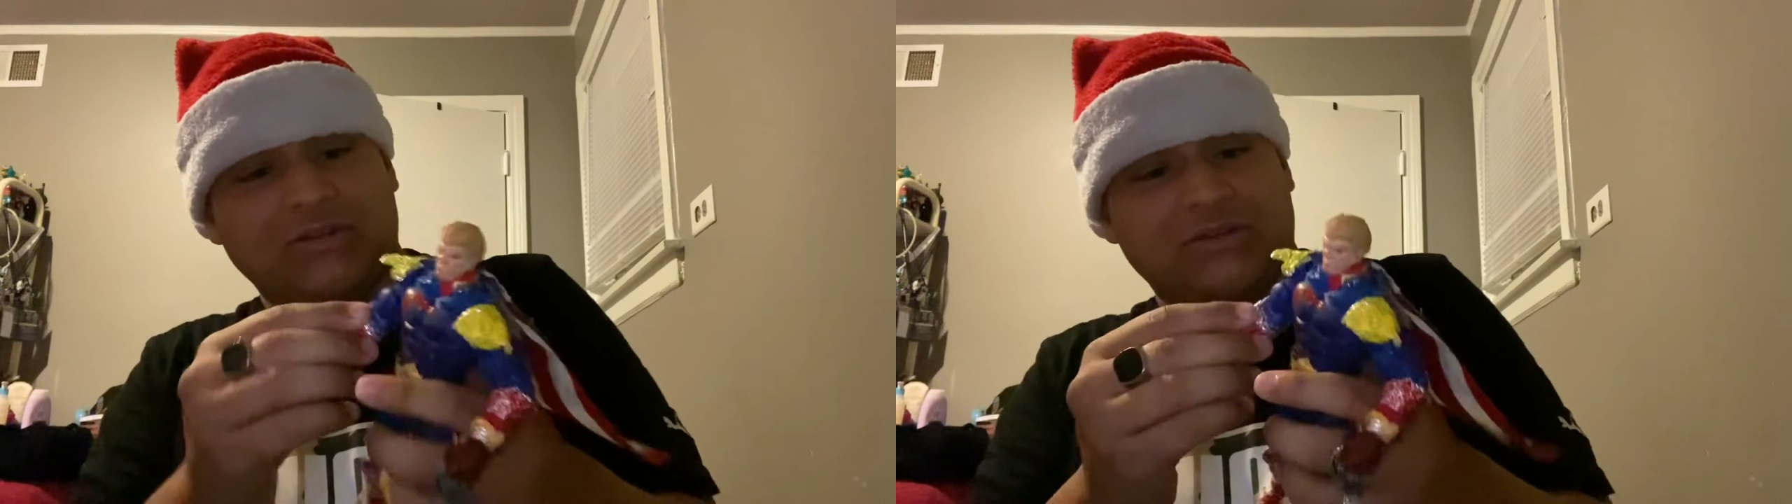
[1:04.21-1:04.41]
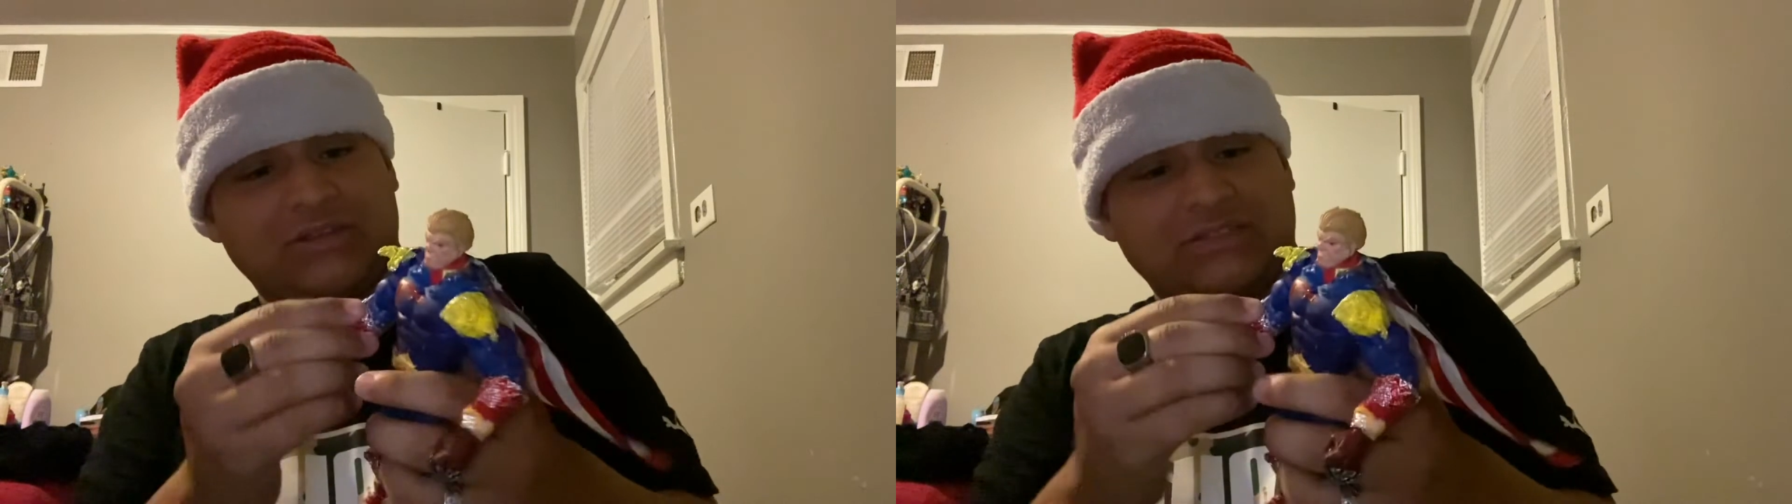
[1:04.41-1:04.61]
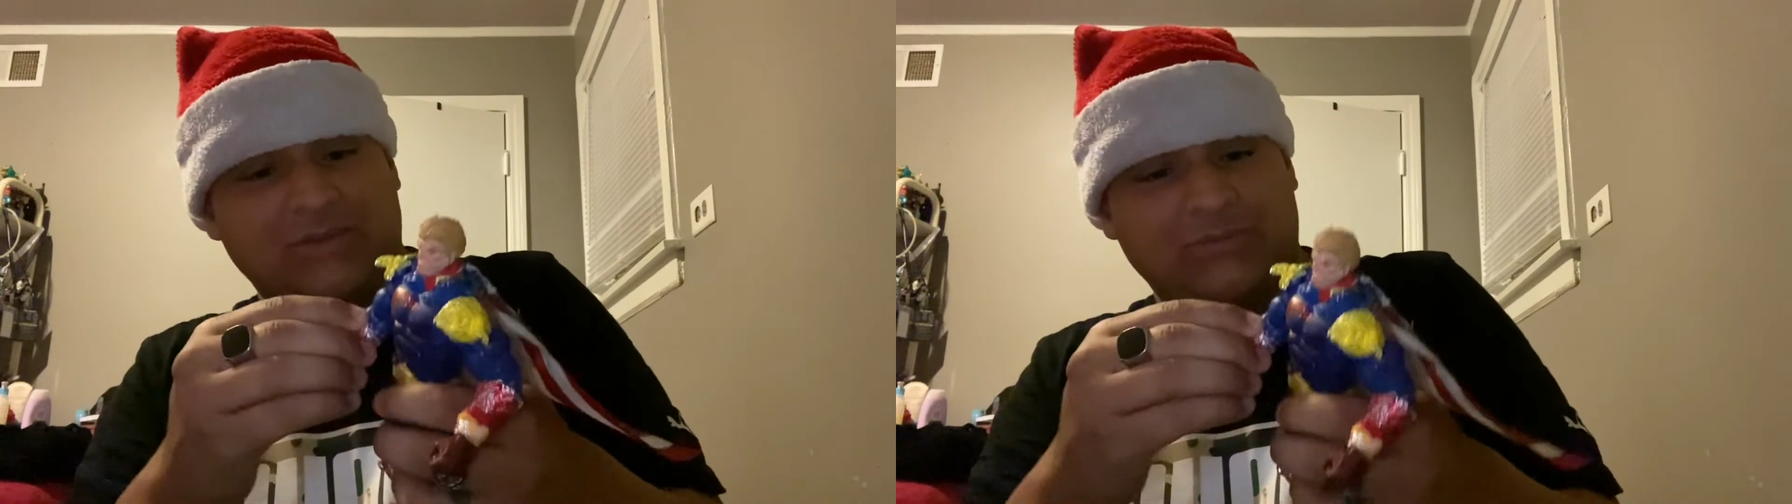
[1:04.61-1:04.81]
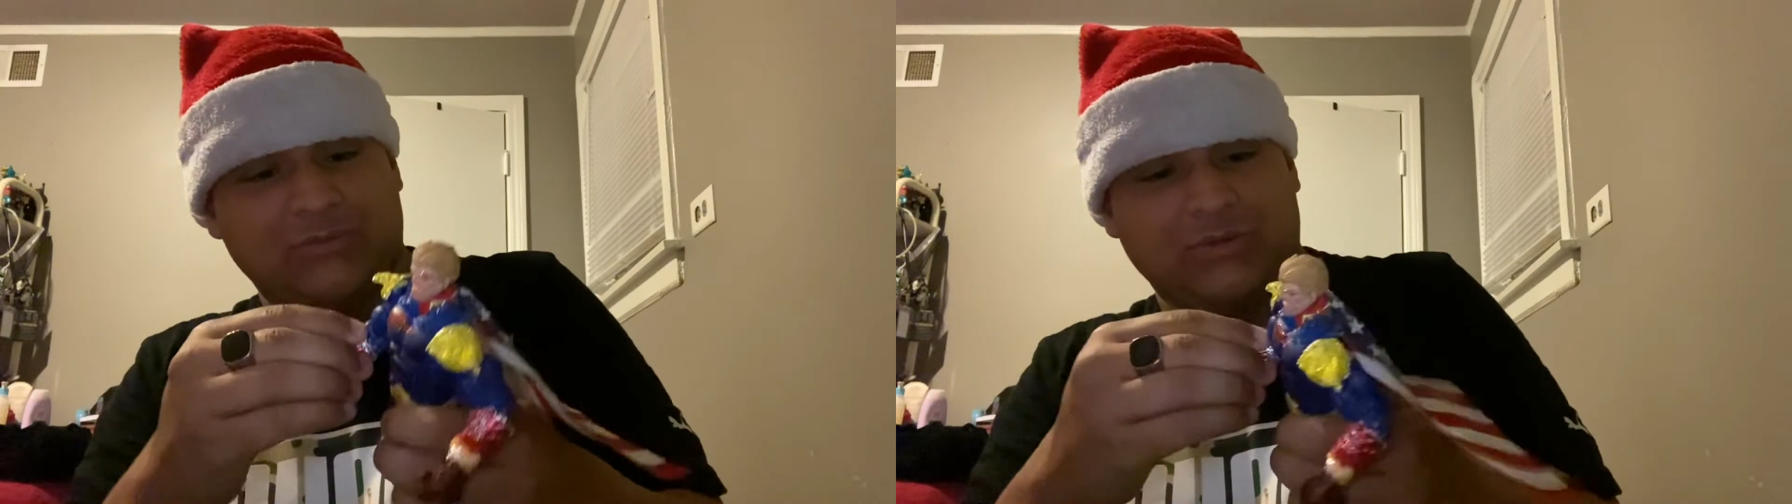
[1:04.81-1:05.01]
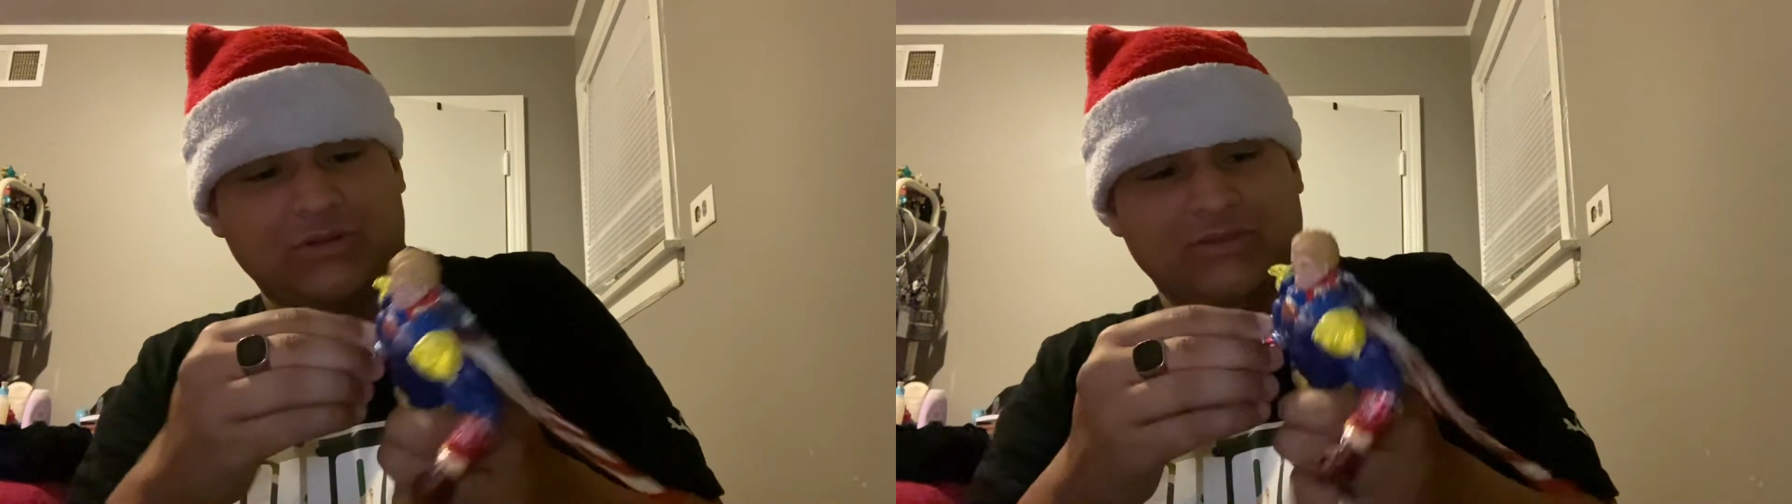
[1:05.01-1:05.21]
is
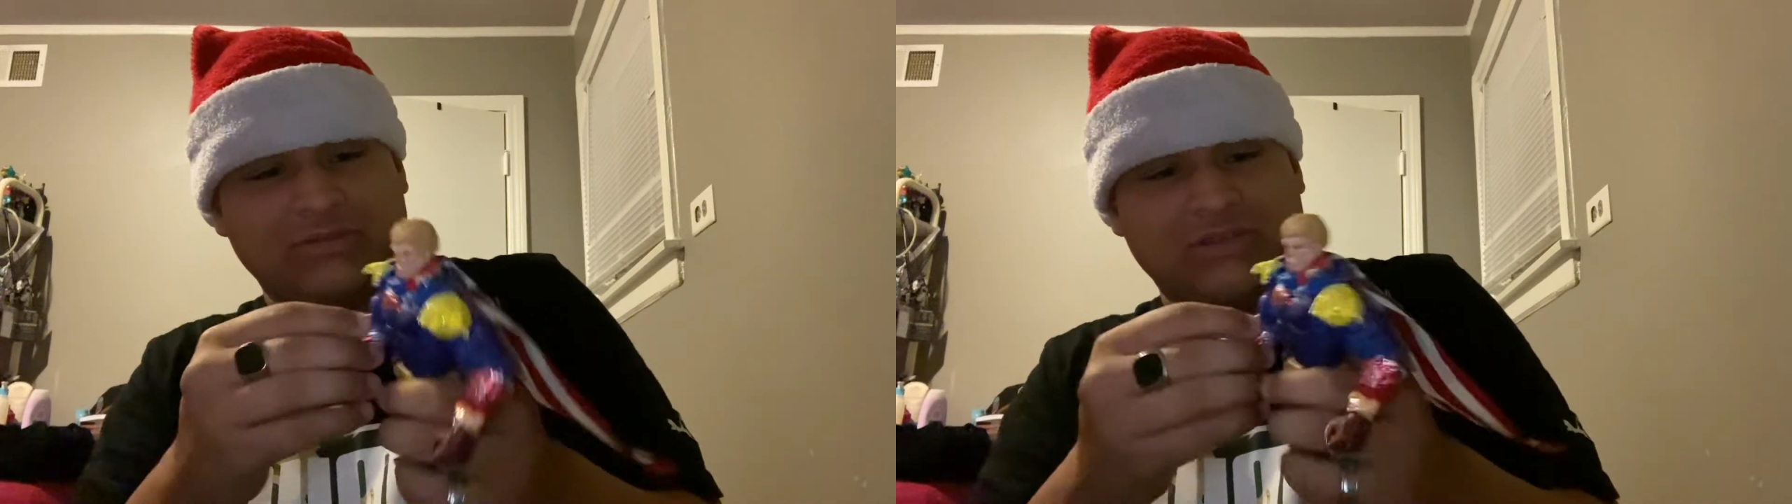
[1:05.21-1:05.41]
definitely one of those